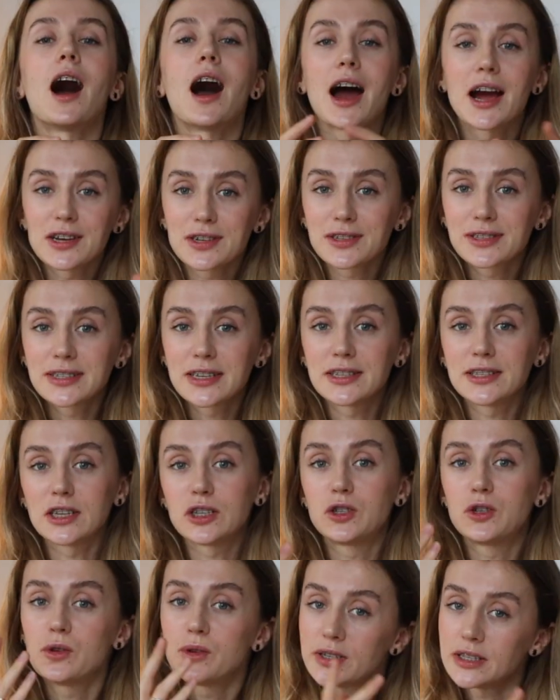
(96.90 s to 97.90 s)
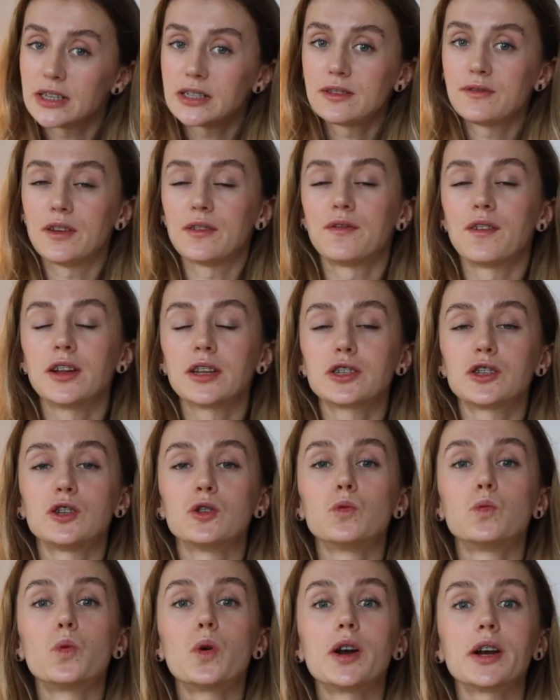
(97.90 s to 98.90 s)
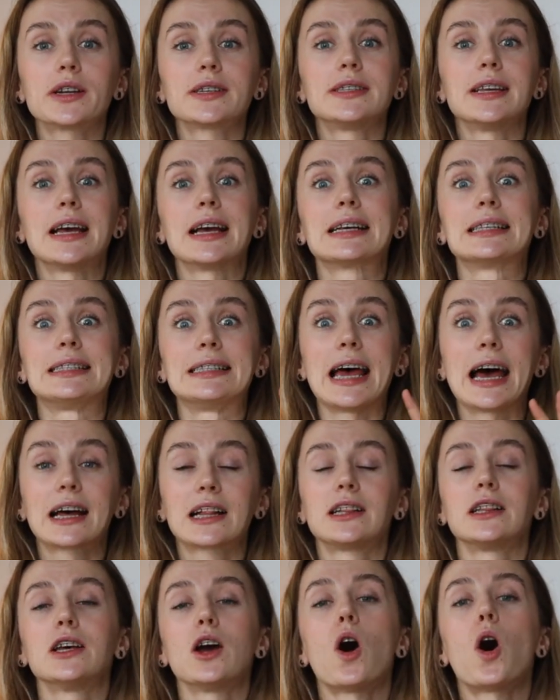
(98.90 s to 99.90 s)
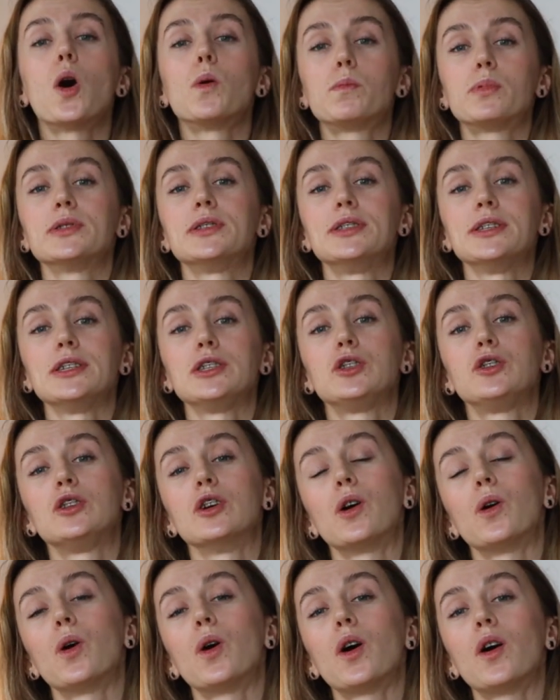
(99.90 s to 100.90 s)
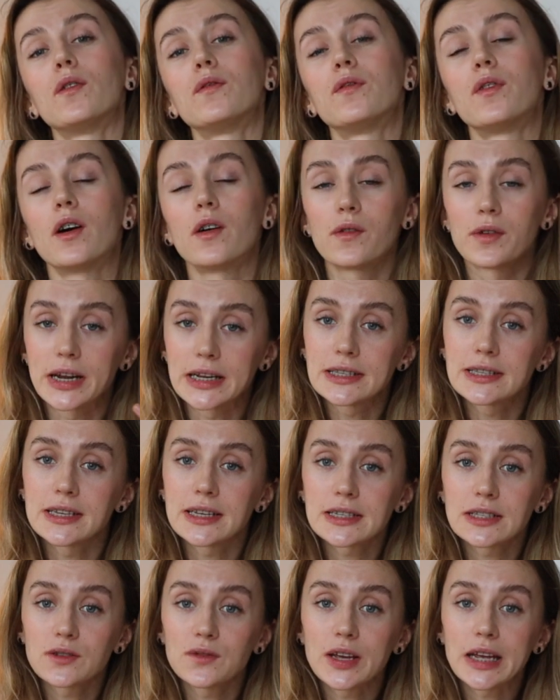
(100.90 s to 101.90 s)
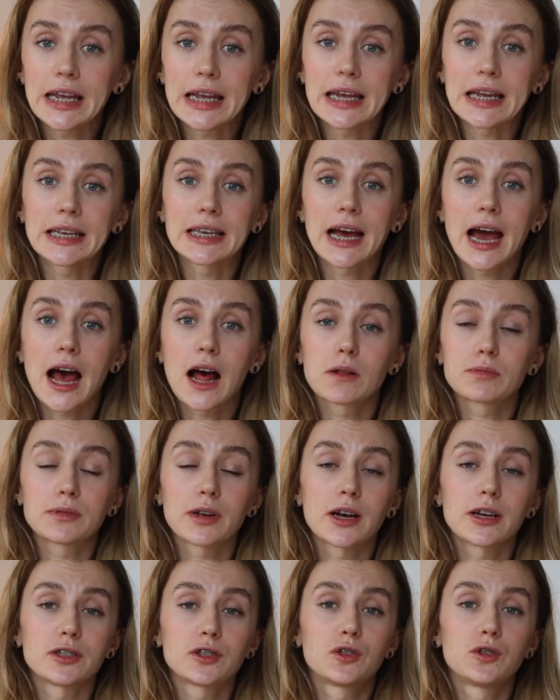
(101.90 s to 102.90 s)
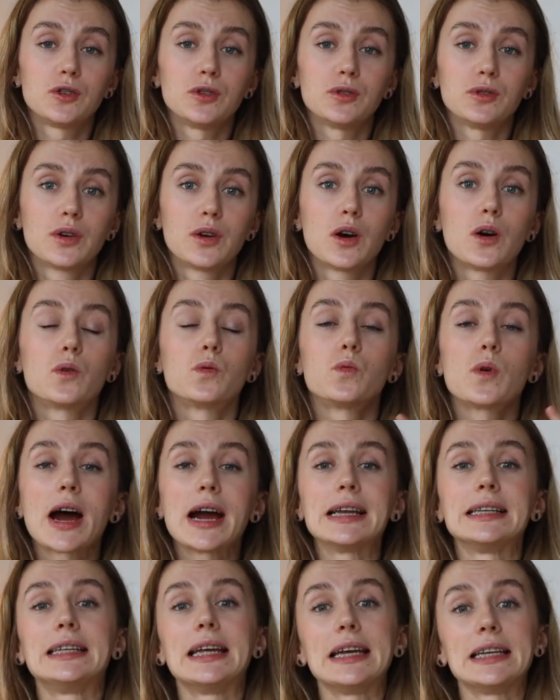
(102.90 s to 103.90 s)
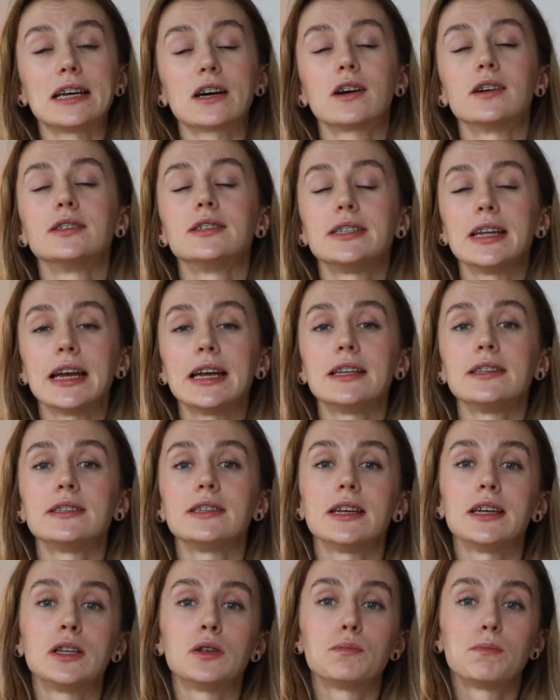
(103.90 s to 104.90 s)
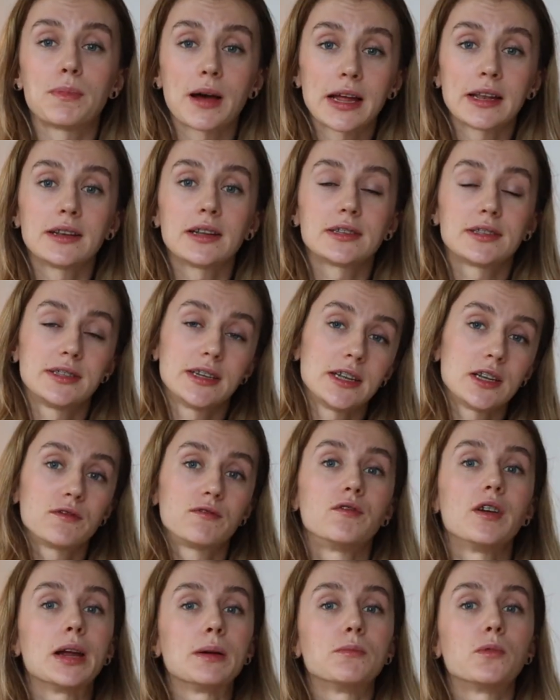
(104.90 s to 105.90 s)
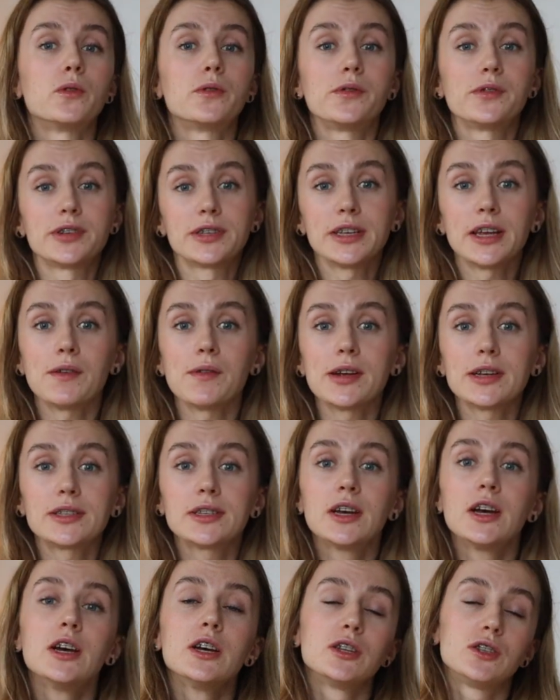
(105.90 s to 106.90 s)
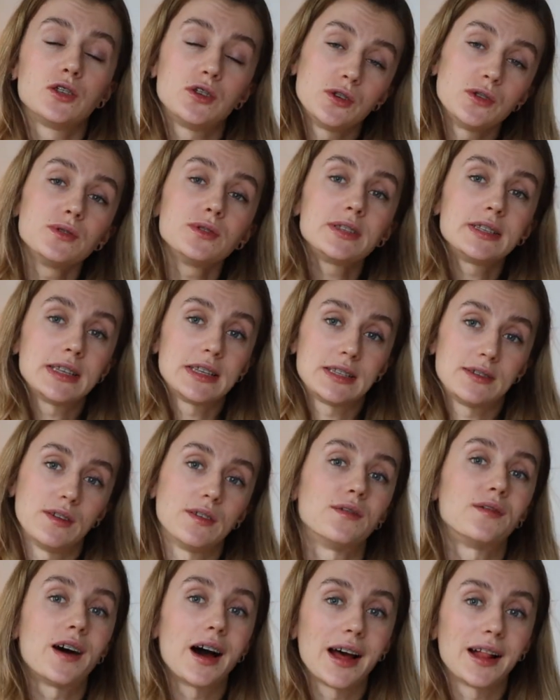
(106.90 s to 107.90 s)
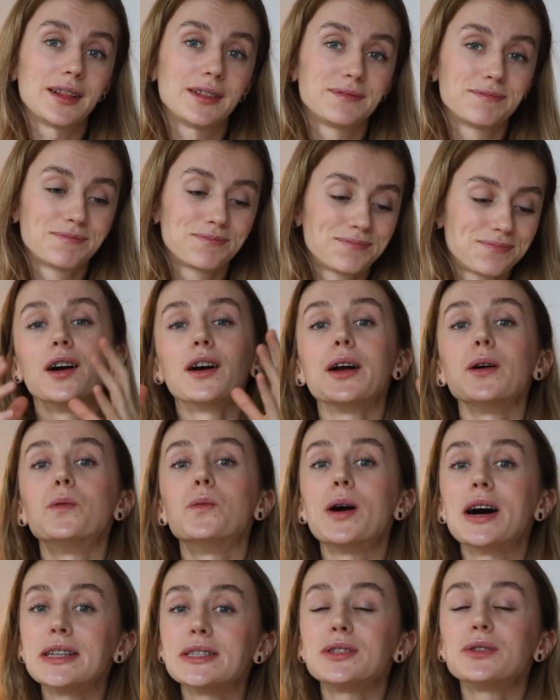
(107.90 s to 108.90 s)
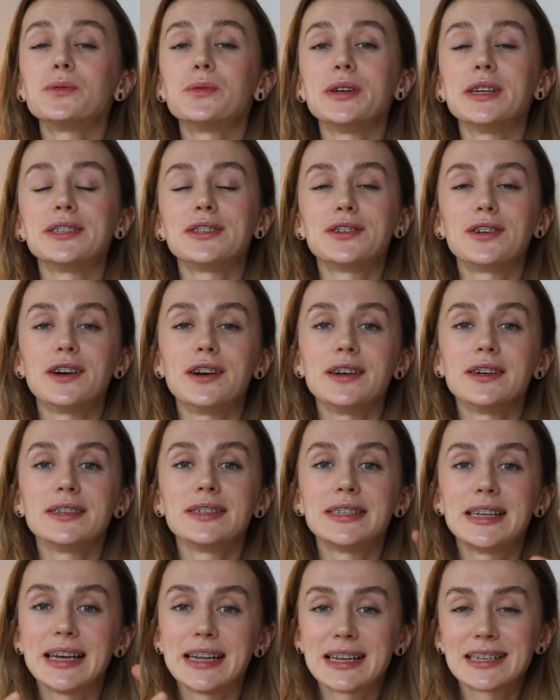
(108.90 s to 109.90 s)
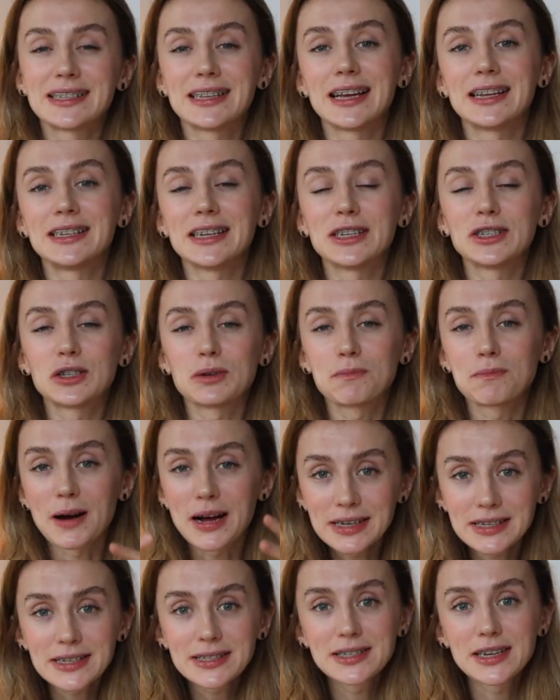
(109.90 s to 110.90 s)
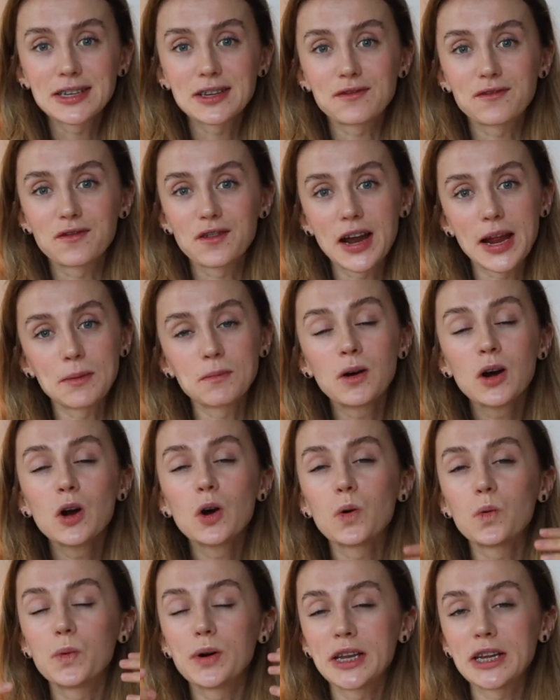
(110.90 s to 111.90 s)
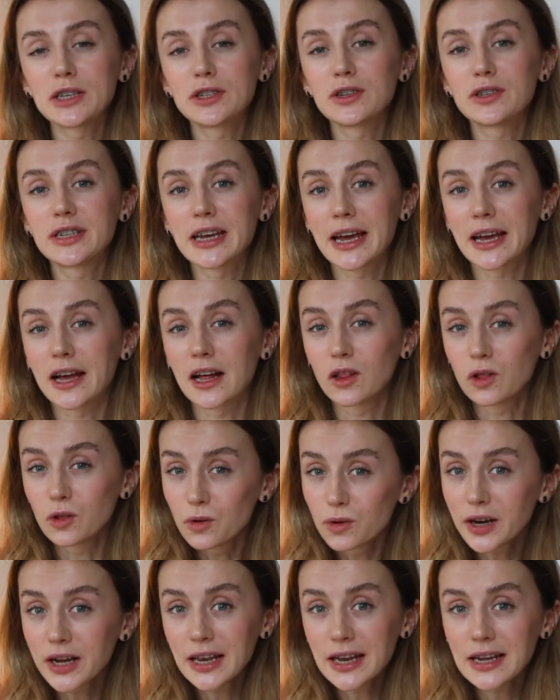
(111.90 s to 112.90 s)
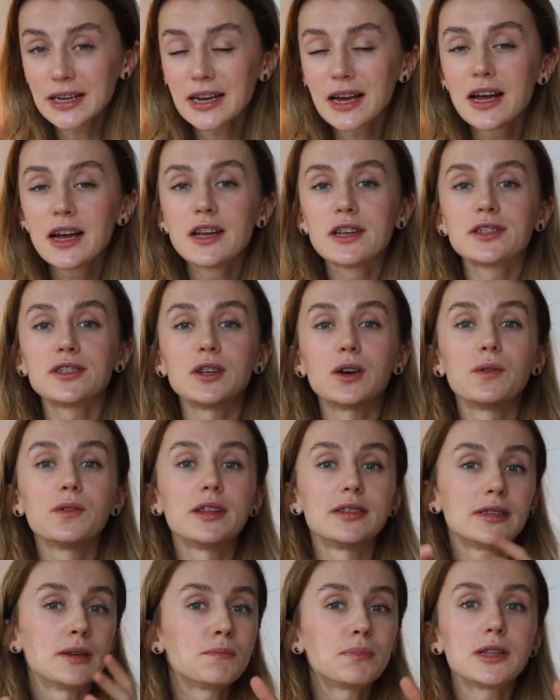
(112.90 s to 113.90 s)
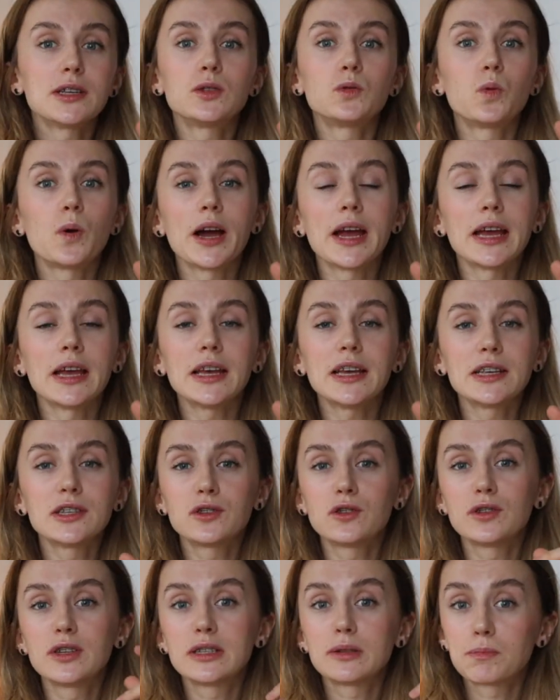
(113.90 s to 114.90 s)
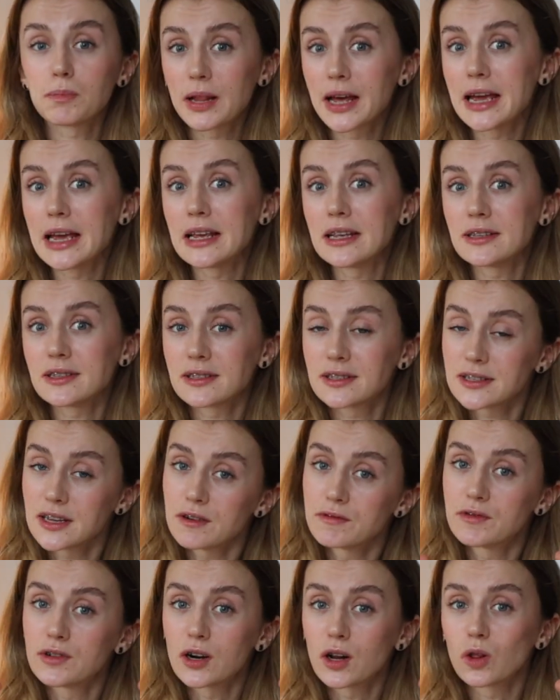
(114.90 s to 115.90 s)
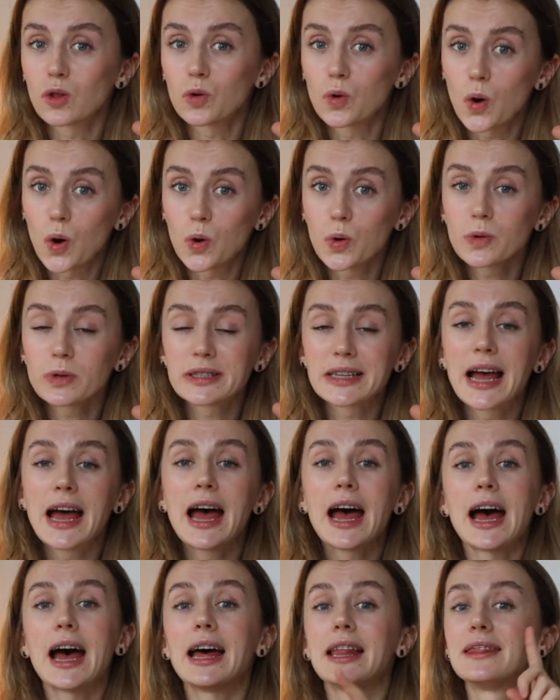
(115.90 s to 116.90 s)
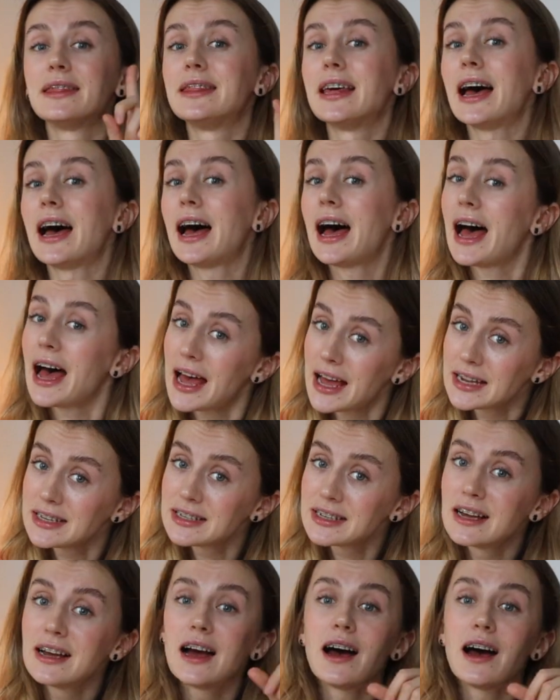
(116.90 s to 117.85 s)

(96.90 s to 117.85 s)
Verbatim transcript: I should say the to CSV function works exactly opposite of CSV. It helps us to write data contained in pandas data frame or series to CSV file. Okay, once we turn dataset into pandas data frame, we need to take a look at it. So the simplest way is to display several rows and the head